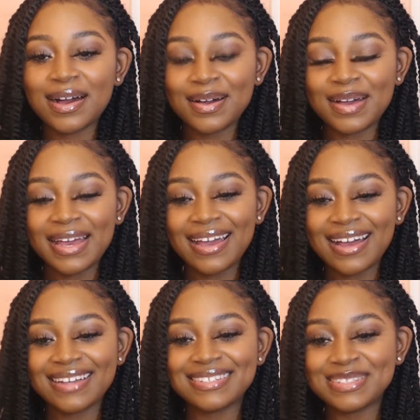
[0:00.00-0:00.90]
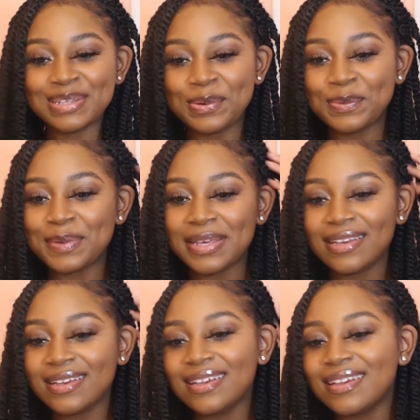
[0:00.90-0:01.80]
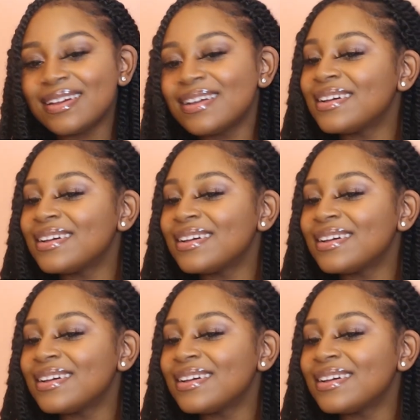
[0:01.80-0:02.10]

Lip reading: Okay guys, so we